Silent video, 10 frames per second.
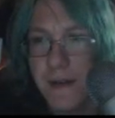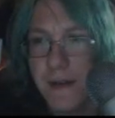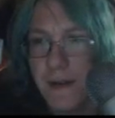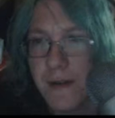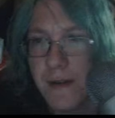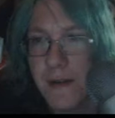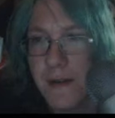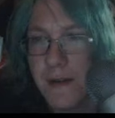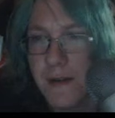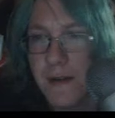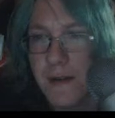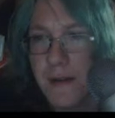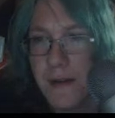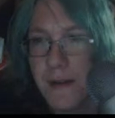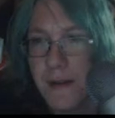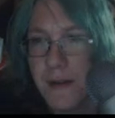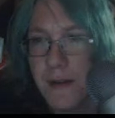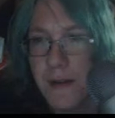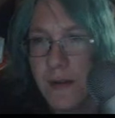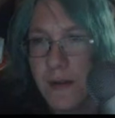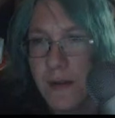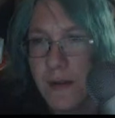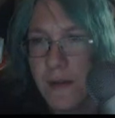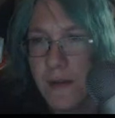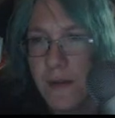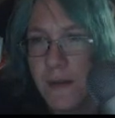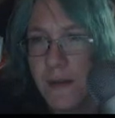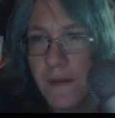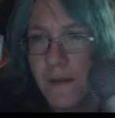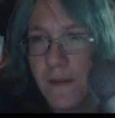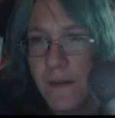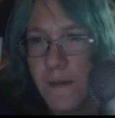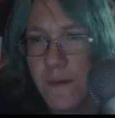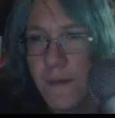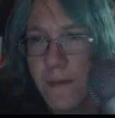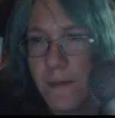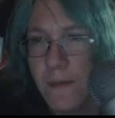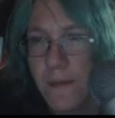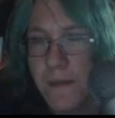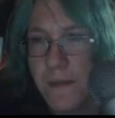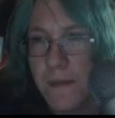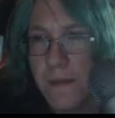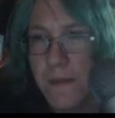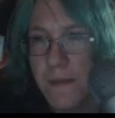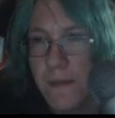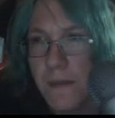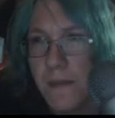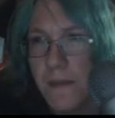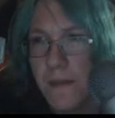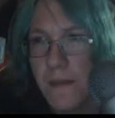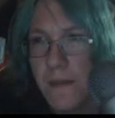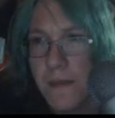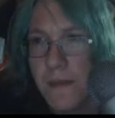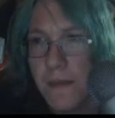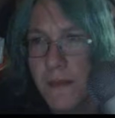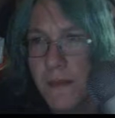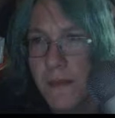(silence)